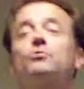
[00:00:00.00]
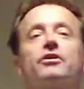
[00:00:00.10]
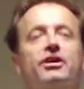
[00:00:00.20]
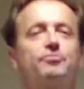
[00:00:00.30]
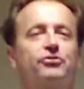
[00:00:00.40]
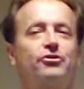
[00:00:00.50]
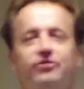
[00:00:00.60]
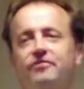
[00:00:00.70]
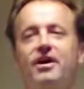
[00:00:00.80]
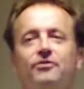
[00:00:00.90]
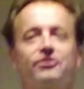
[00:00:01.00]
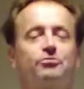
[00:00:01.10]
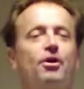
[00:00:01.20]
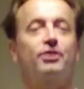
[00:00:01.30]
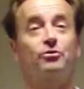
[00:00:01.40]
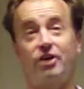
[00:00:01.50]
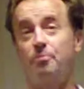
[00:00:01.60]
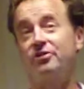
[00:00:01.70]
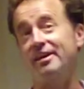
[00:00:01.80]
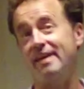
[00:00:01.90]
one of the episodes they found the Stargate was
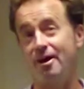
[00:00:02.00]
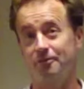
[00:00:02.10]
upside down.